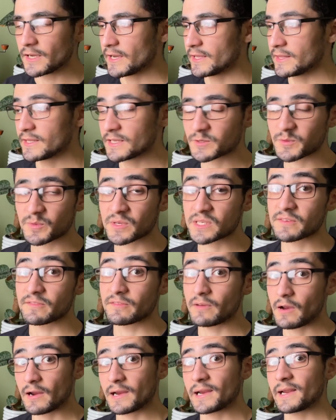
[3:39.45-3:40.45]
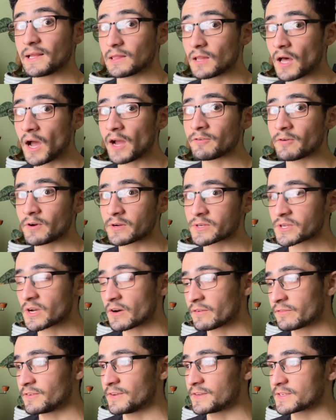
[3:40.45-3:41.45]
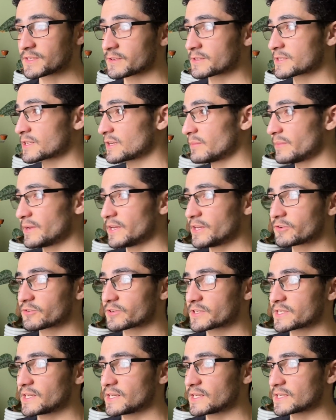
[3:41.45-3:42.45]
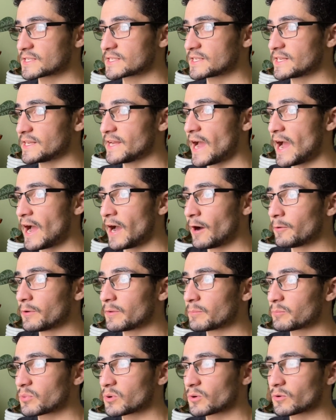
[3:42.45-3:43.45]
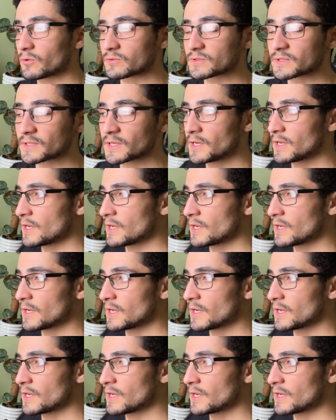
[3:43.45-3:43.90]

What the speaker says: And this was a very light roast coffee, so it's going to be interesting to see how it pulls.